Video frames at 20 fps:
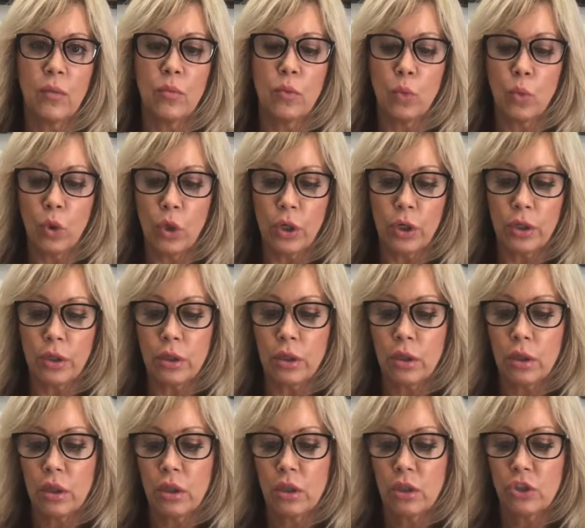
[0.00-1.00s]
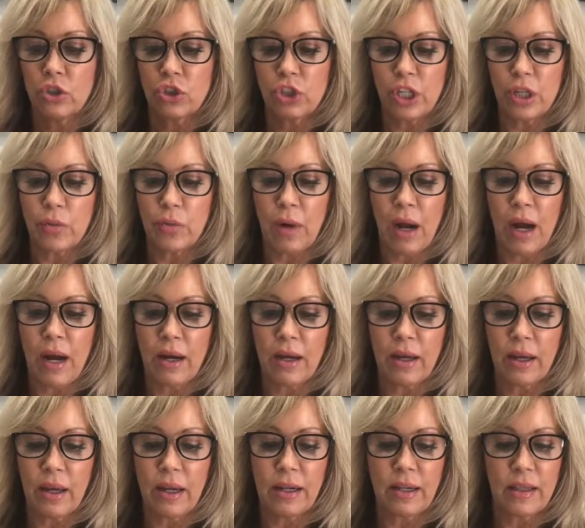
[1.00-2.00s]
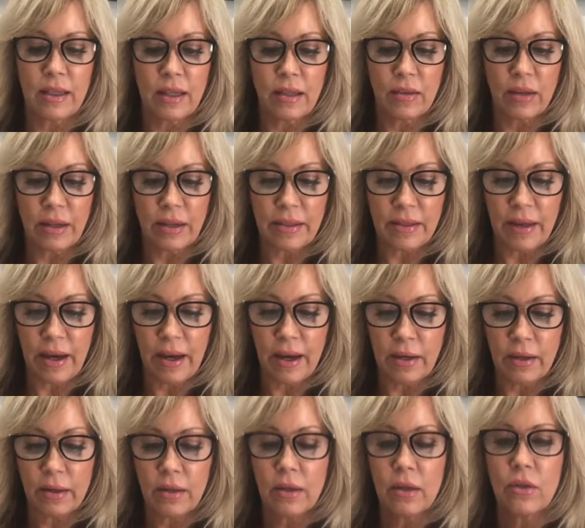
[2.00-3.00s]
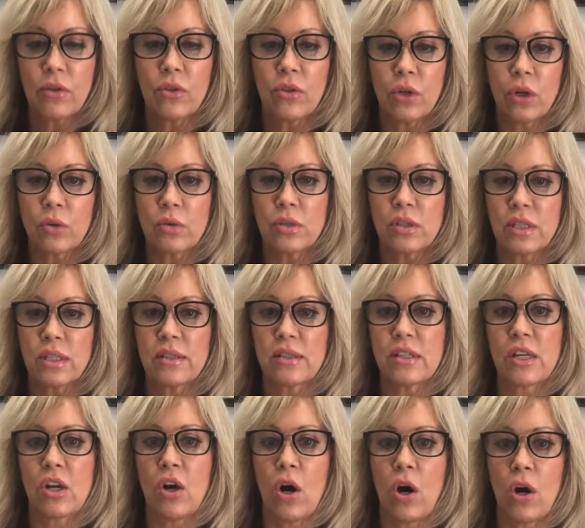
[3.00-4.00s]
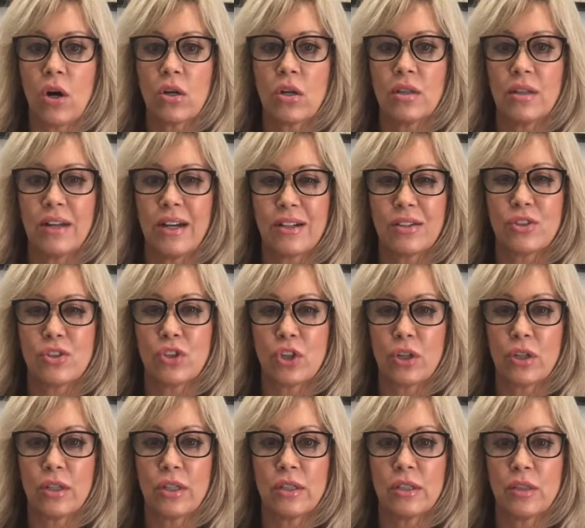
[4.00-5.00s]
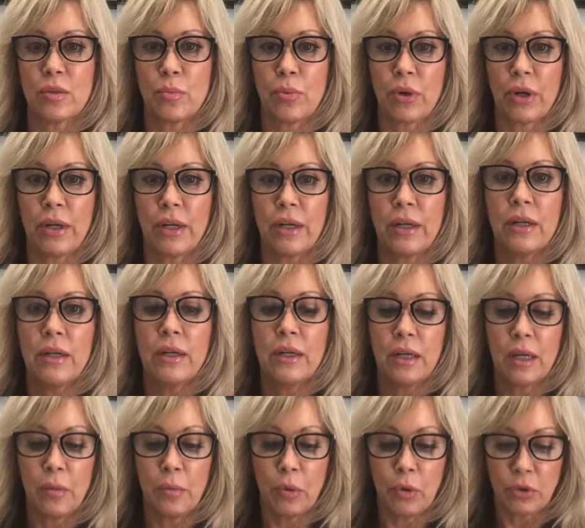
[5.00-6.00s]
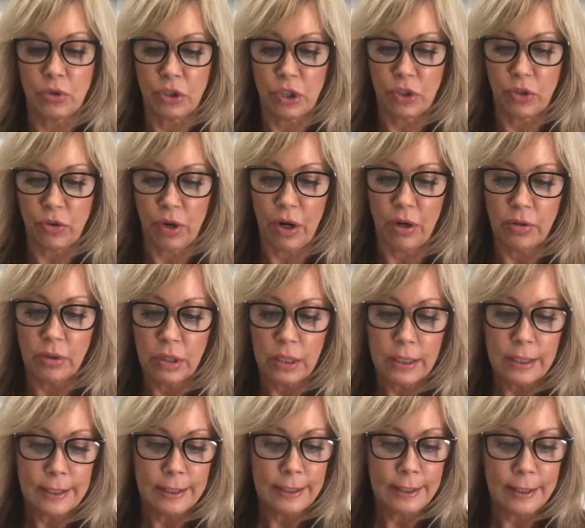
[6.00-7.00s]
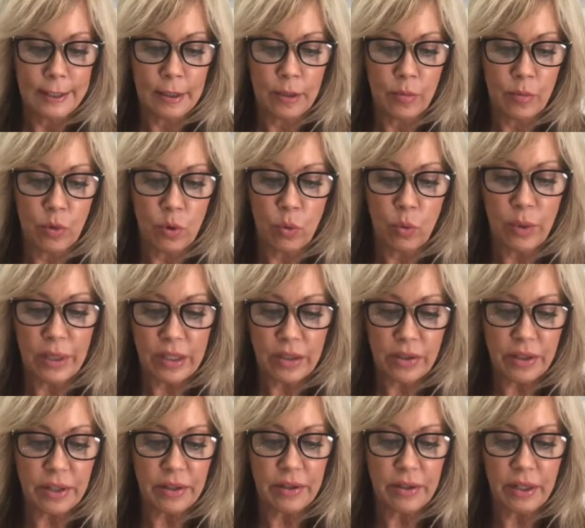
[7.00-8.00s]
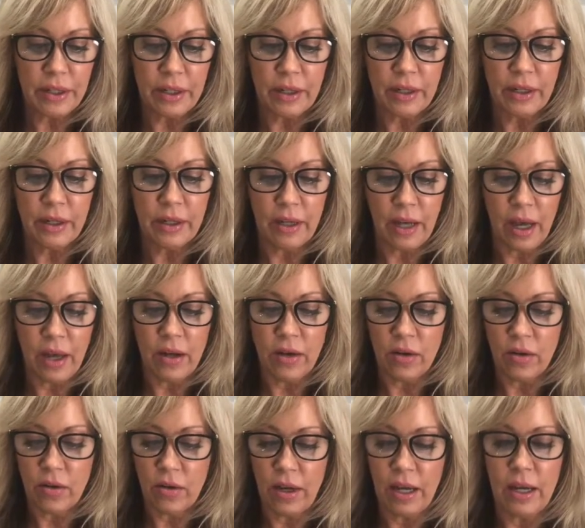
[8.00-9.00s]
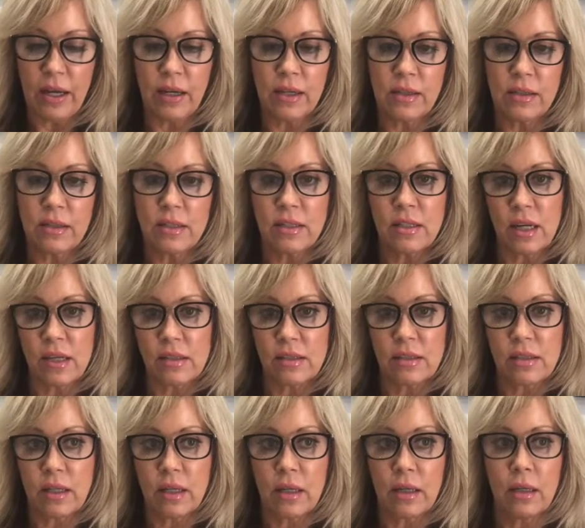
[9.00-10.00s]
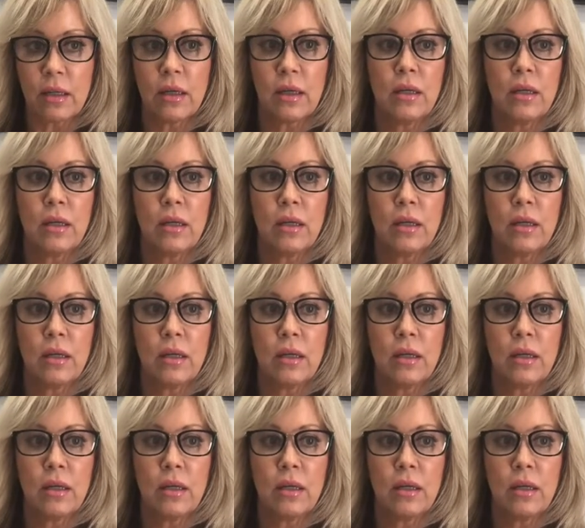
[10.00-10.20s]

wood, sheetrock, anything like that. Those things can all collect dirt and debris, and mold can grow. Weekly cleaning again, and dusting,